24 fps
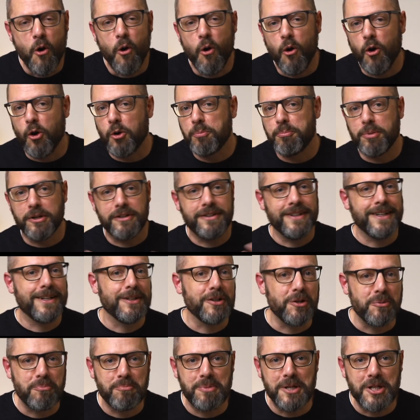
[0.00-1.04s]
or a
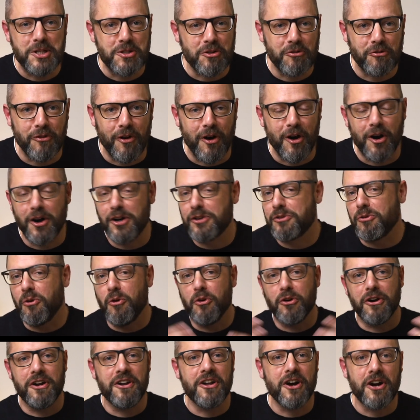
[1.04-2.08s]
particular piece of art
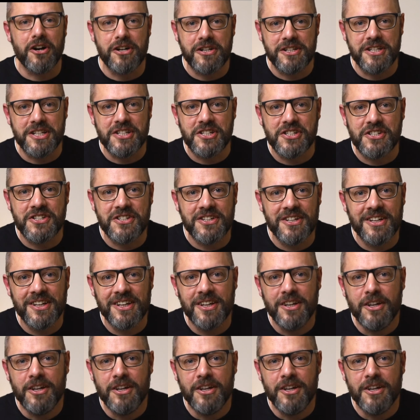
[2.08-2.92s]
or an artist,